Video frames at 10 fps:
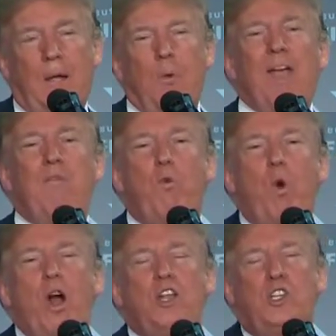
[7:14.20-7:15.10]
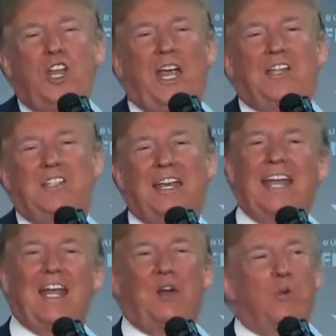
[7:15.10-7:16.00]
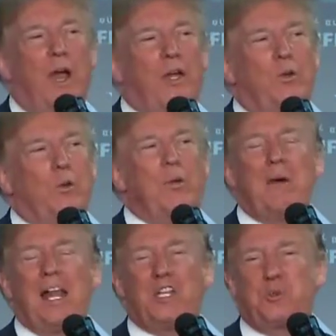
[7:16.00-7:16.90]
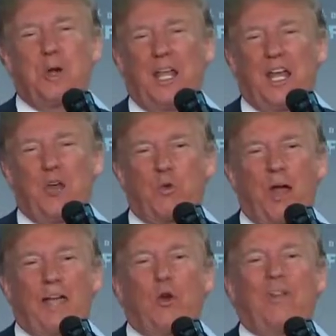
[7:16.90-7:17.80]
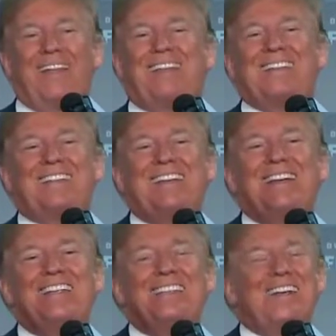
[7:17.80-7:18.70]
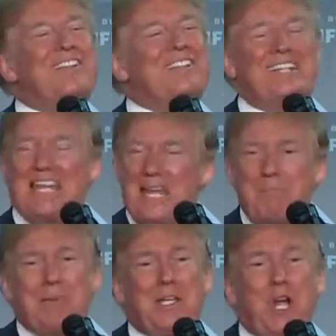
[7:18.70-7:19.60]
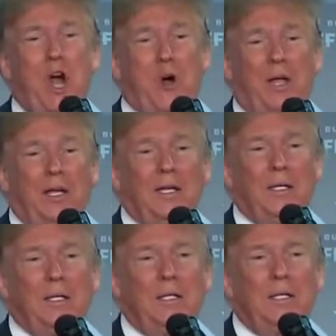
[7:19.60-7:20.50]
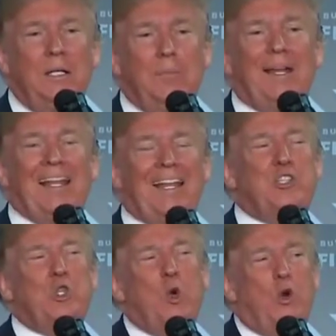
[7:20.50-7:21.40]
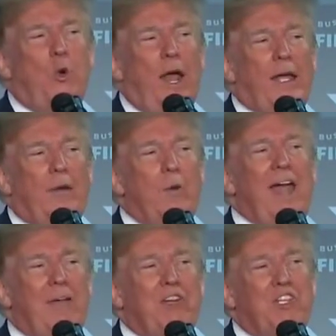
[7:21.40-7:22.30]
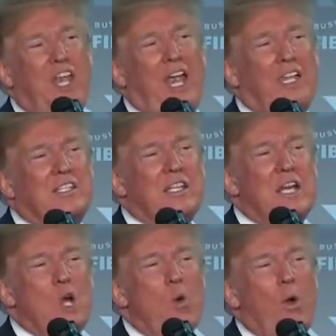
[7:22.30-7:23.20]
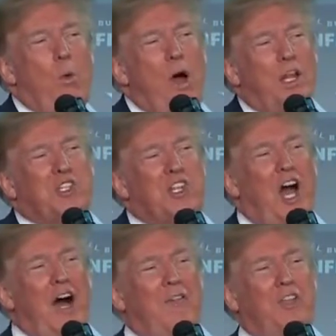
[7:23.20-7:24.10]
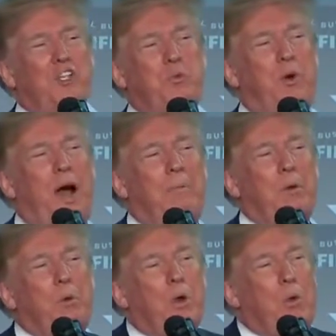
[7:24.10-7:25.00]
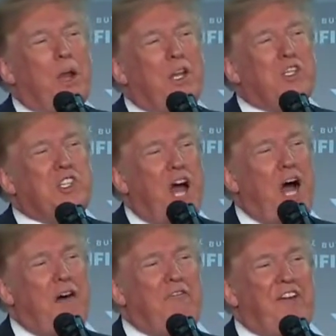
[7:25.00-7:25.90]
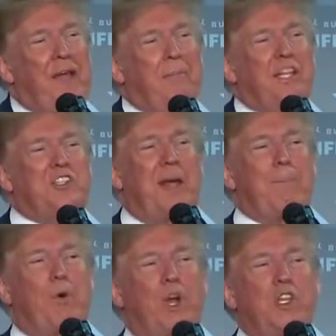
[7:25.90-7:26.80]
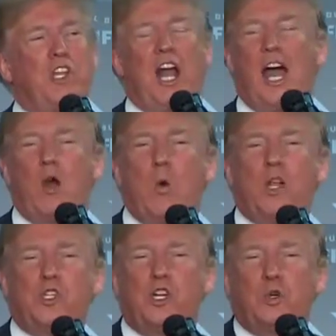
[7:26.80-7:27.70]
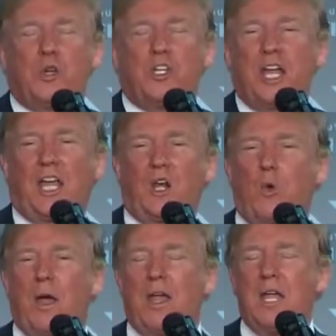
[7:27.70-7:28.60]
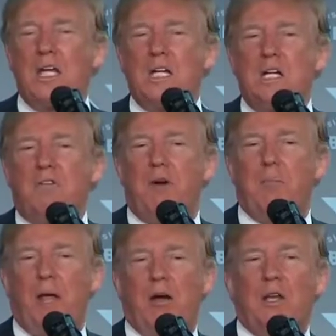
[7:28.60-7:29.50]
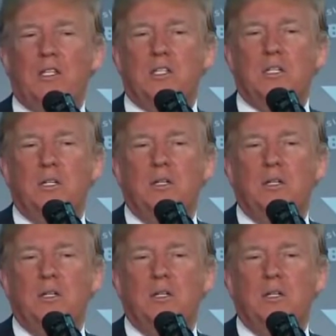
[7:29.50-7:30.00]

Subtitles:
We have one chance to get it right. We might as well get it right, or let's just keep it going, but let's do it right. We have a chance. We want to solve this problem. We want to solve family separation. I don't want children taken away from parents.